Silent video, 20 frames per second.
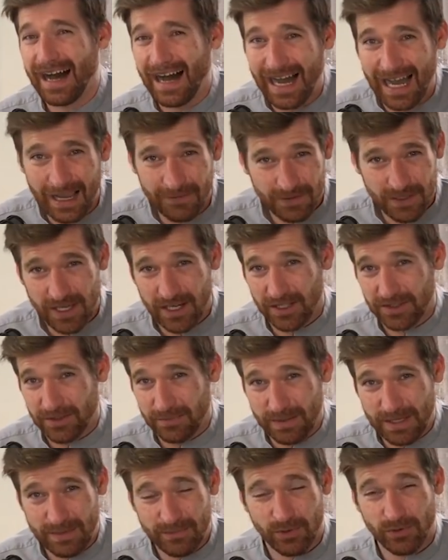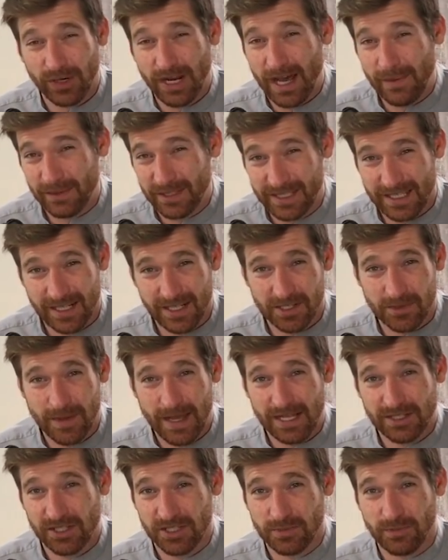I've yelled at people when I'm in tennis
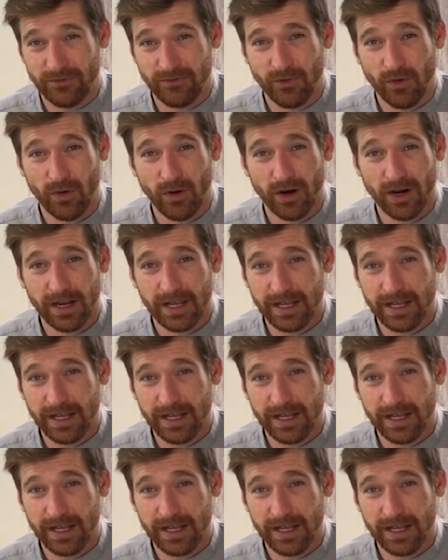matches before,